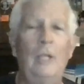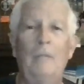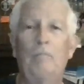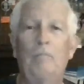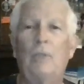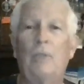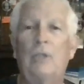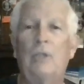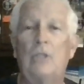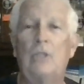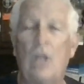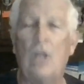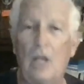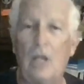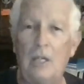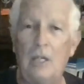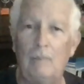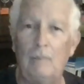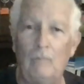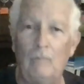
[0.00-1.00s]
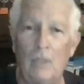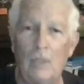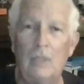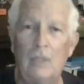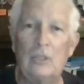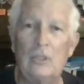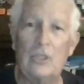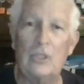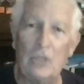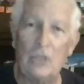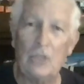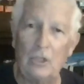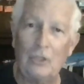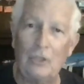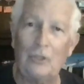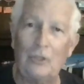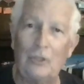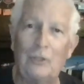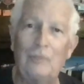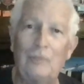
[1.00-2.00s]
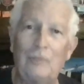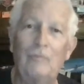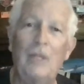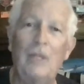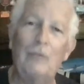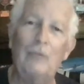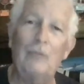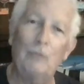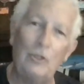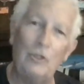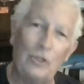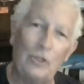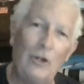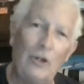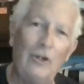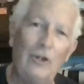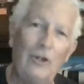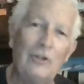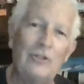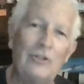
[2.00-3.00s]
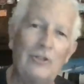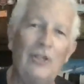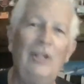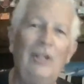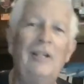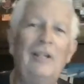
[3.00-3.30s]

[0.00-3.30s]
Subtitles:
but the time to sit there and recharge